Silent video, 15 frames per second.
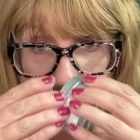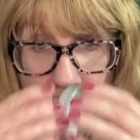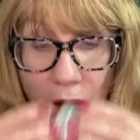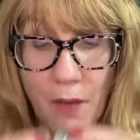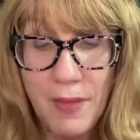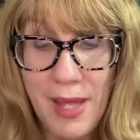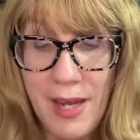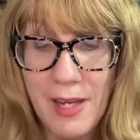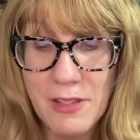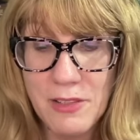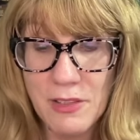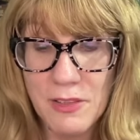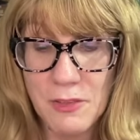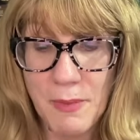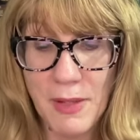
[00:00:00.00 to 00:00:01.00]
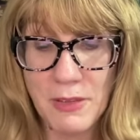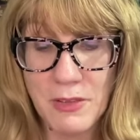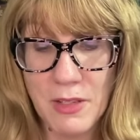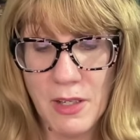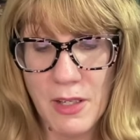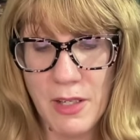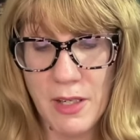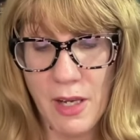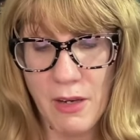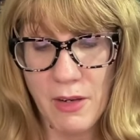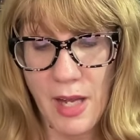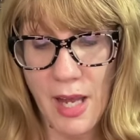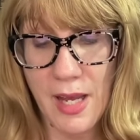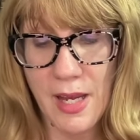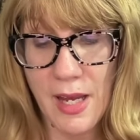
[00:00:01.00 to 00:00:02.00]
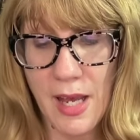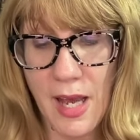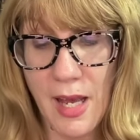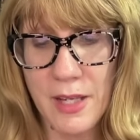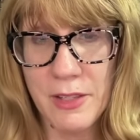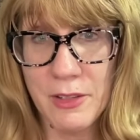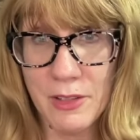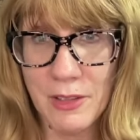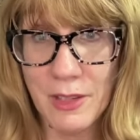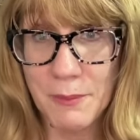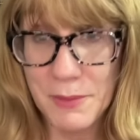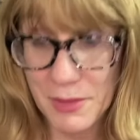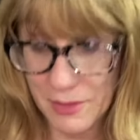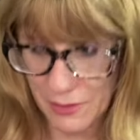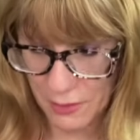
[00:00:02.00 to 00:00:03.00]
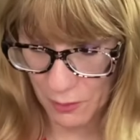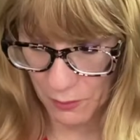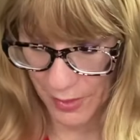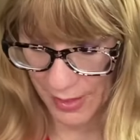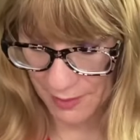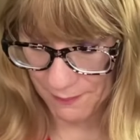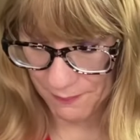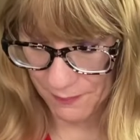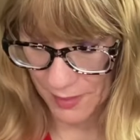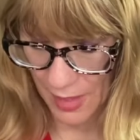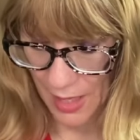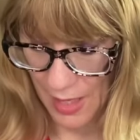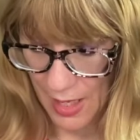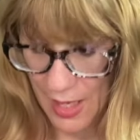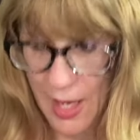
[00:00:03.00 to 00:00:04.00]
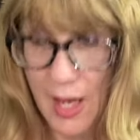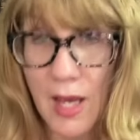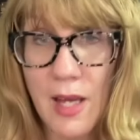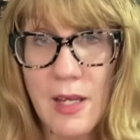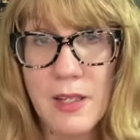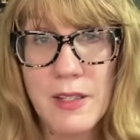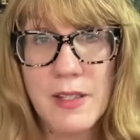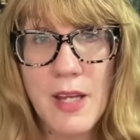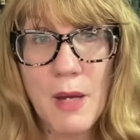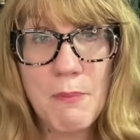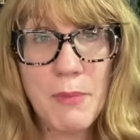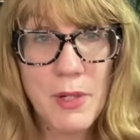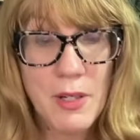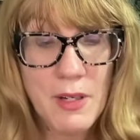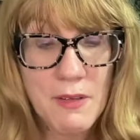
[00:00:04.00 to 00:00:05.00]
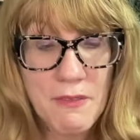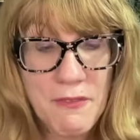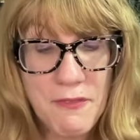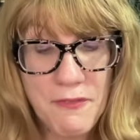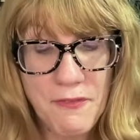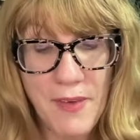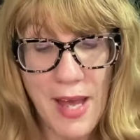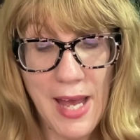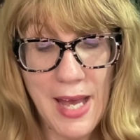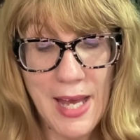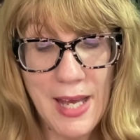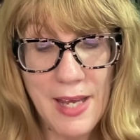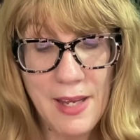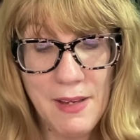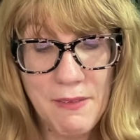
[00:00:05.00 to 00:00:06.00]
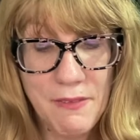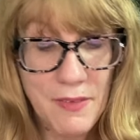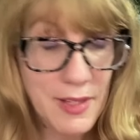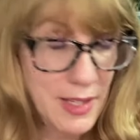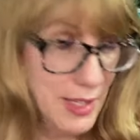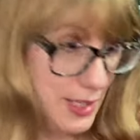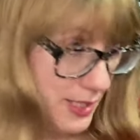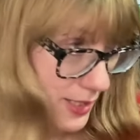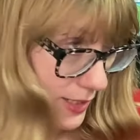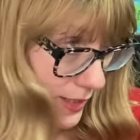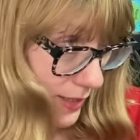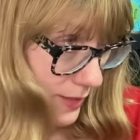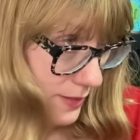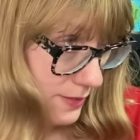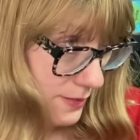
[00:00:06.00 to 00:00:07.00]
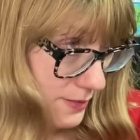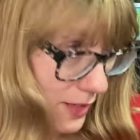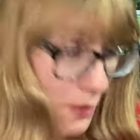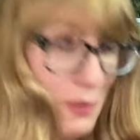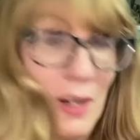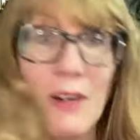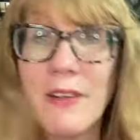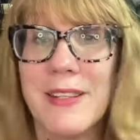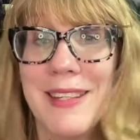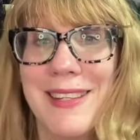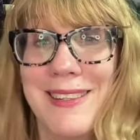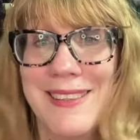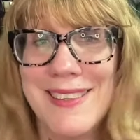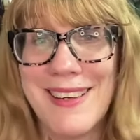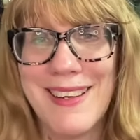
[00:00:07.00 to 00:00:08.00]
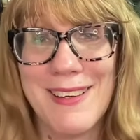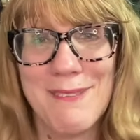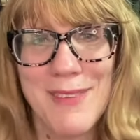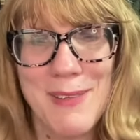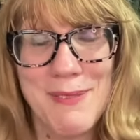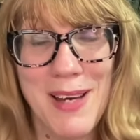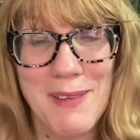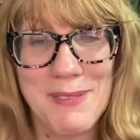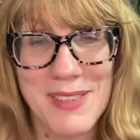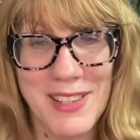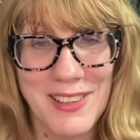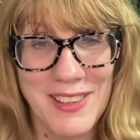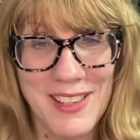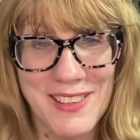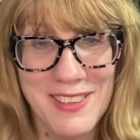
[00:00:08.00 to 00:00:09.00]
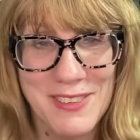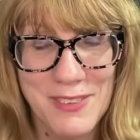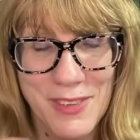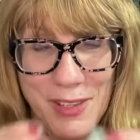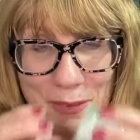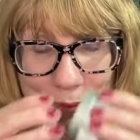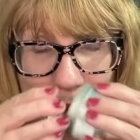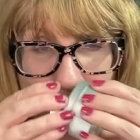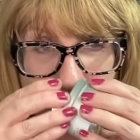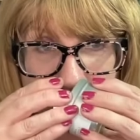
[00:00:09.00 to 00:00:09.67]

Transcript: Oh, that actually smells good. Okay, uh, eucalyptus is a win. Number five is, oh, gardenia. My mom's going to like this one.